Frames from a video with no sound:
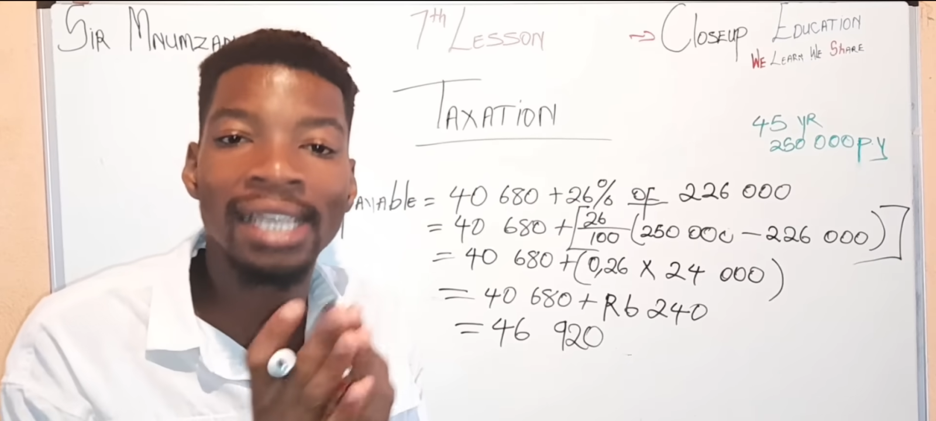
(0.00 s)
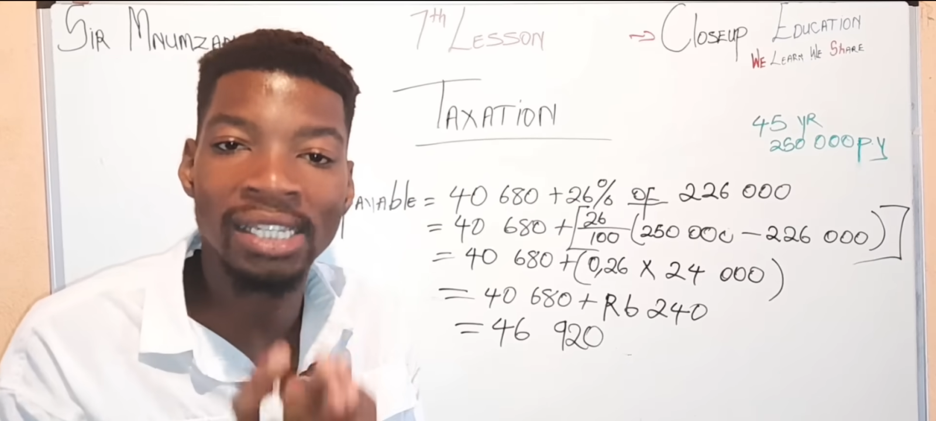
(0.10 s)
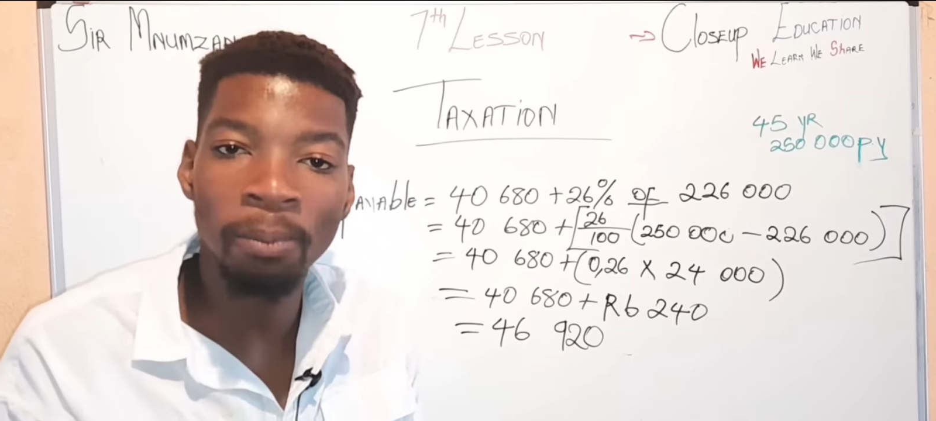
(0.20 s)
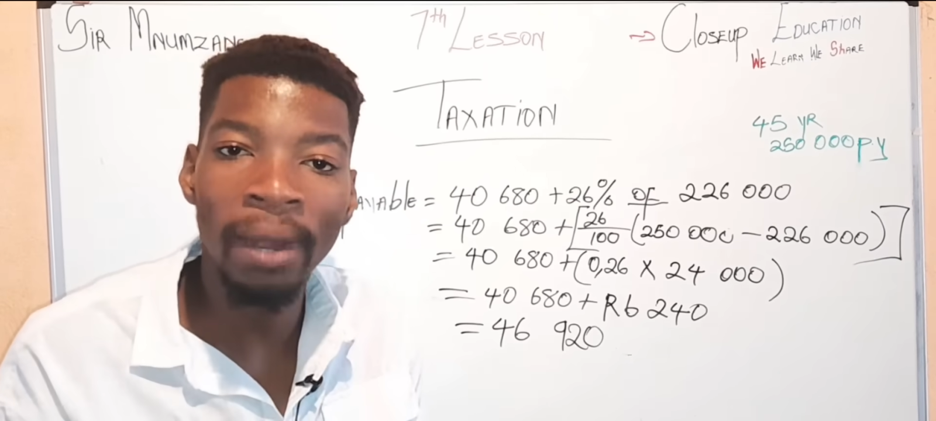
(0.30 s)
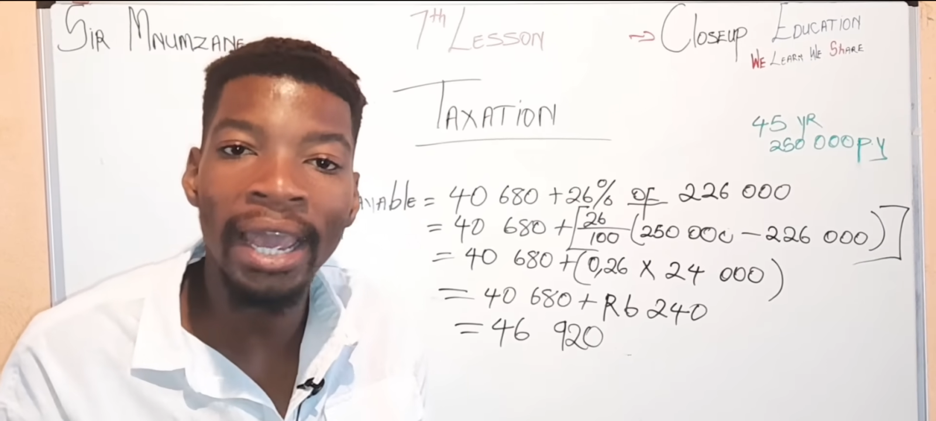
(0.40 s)

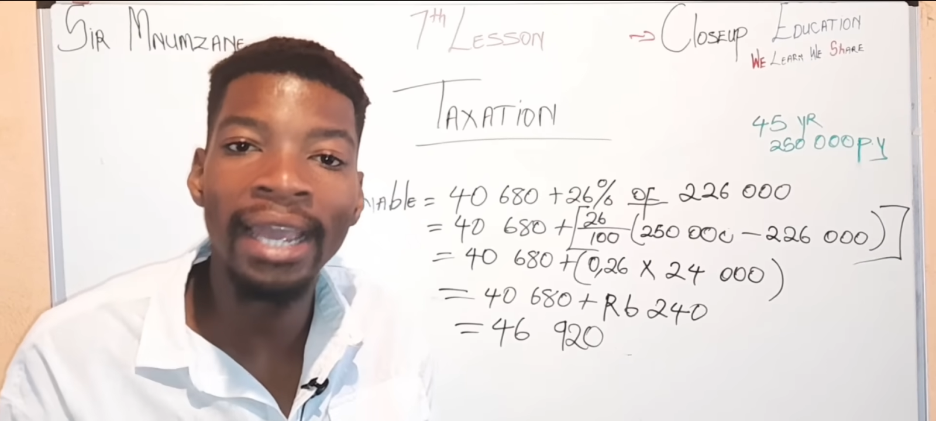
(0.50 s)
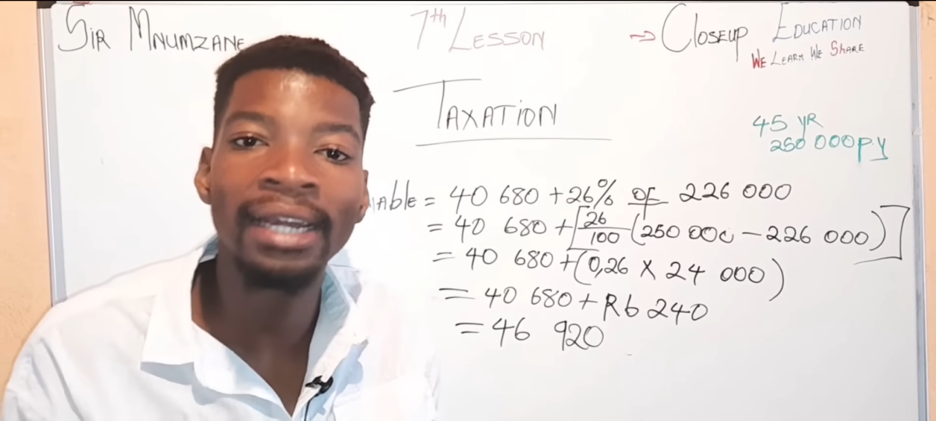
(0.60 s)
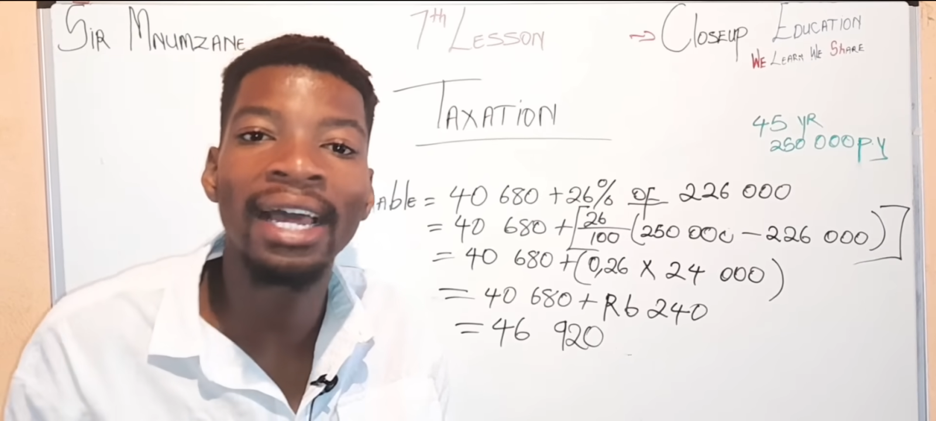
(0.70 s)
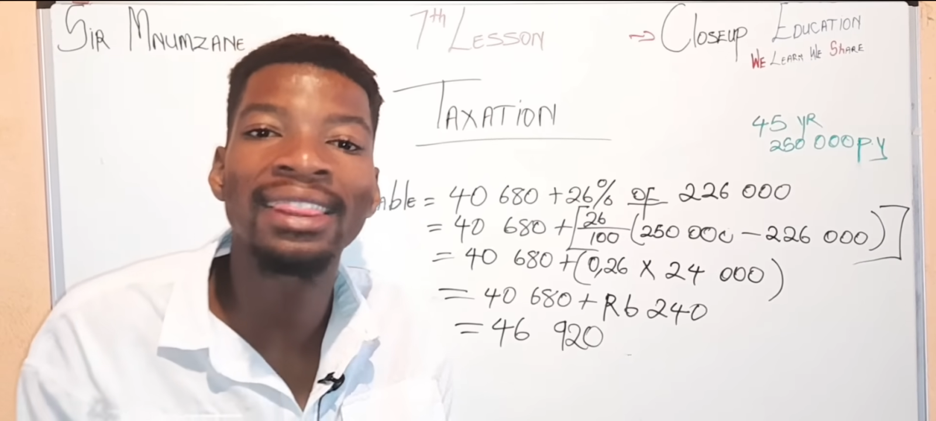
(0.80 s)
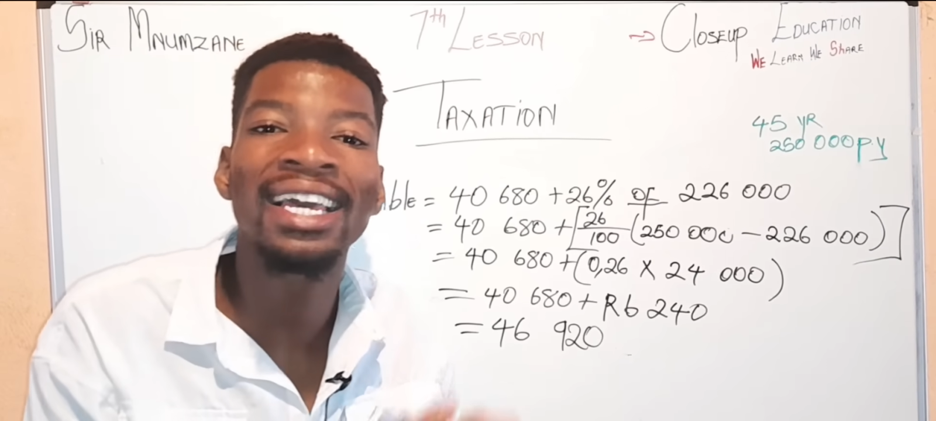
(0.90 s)

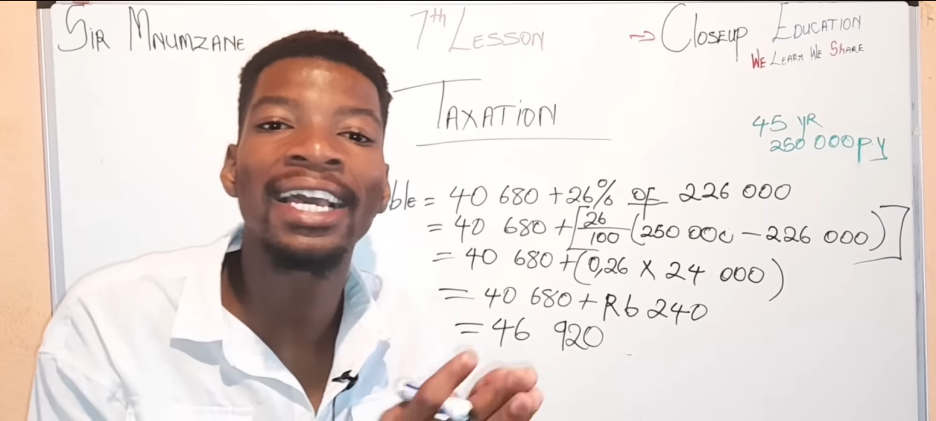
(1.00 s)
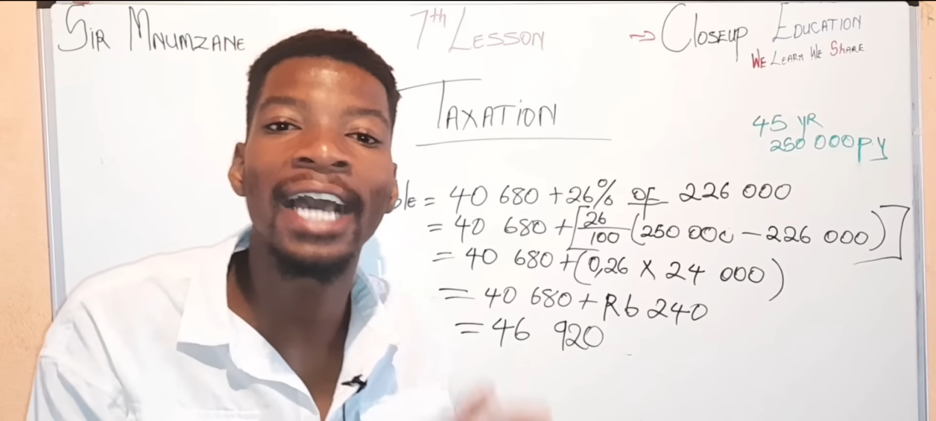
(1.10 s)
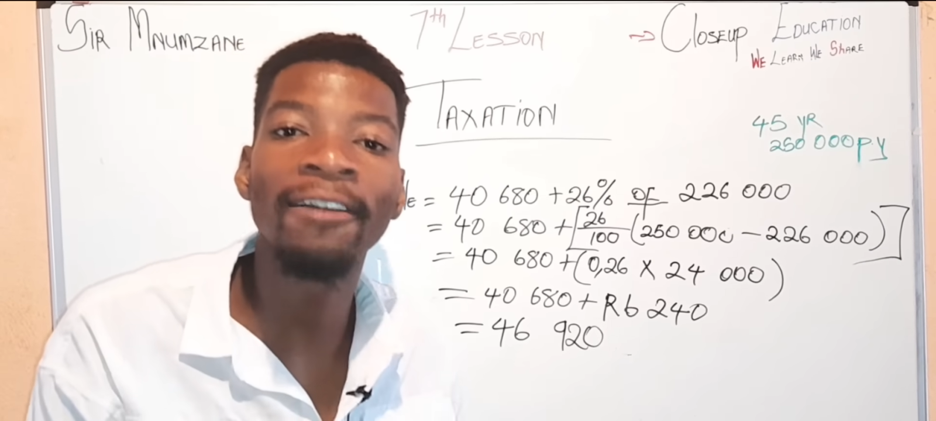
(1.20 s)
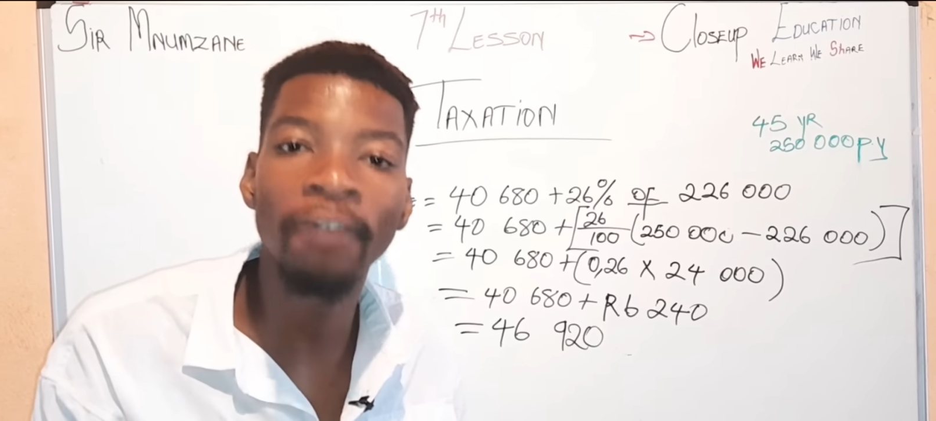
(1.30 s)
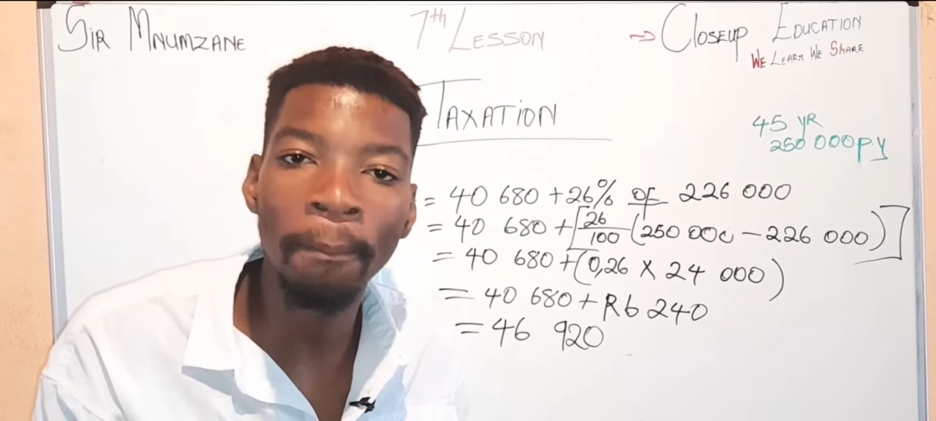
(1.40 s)
explained that the
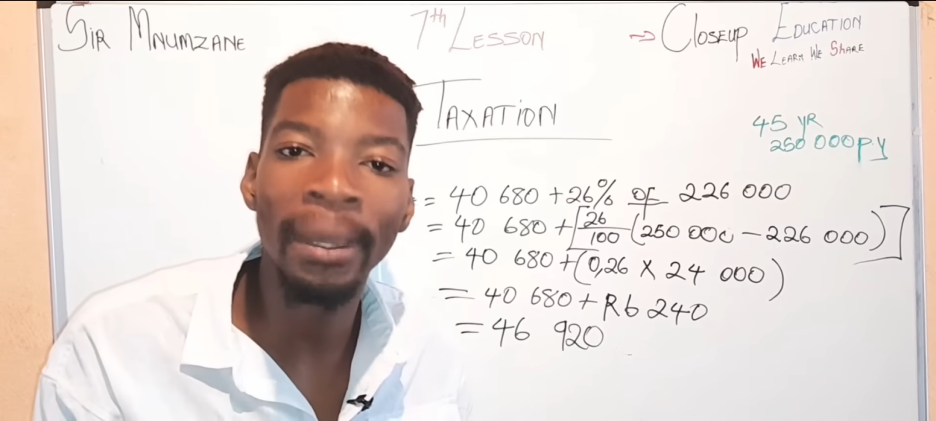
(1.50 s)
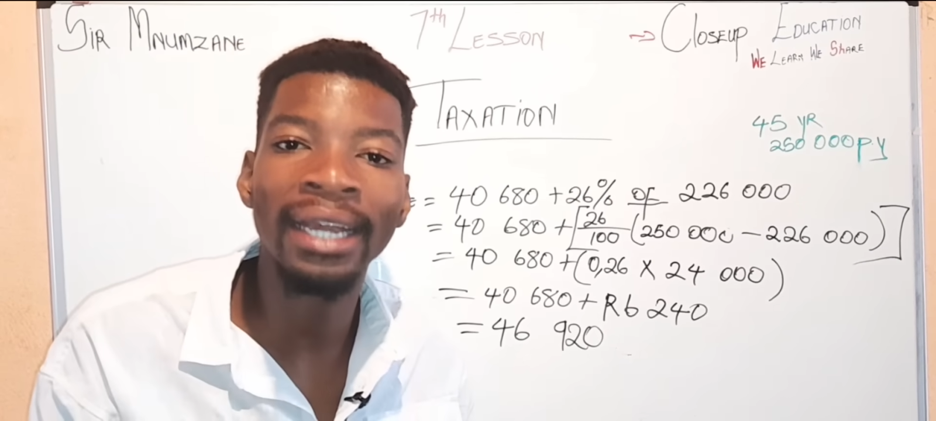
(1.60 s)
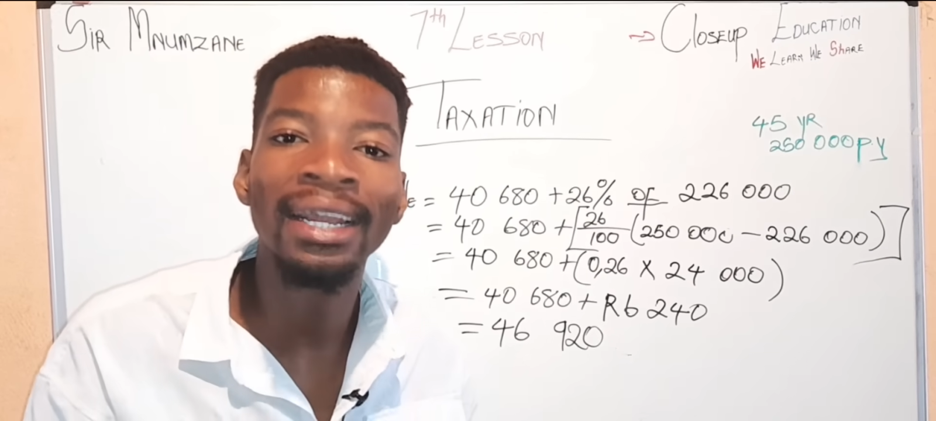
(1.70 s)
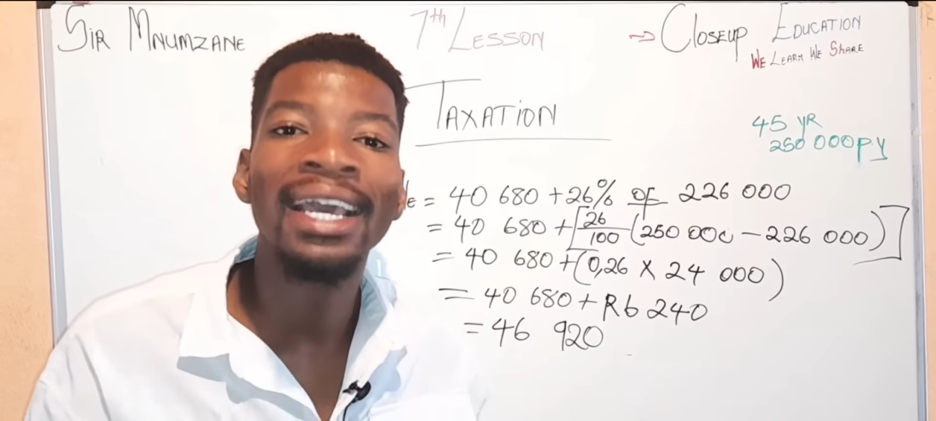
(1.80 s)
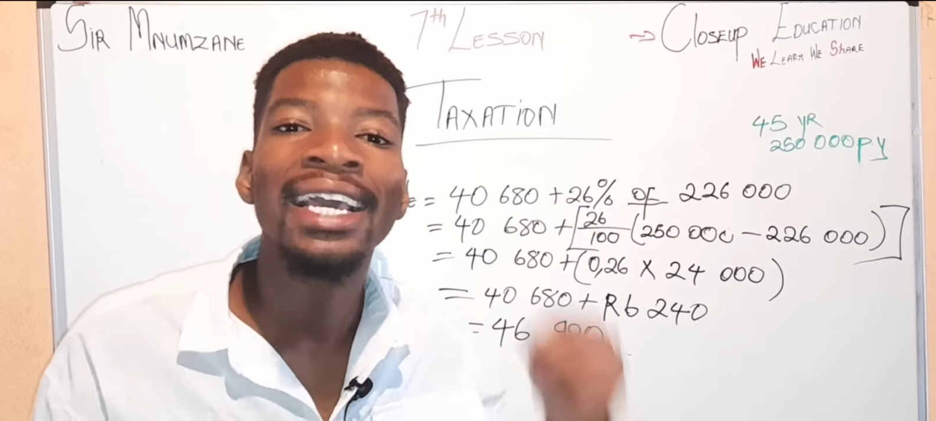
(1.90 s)
government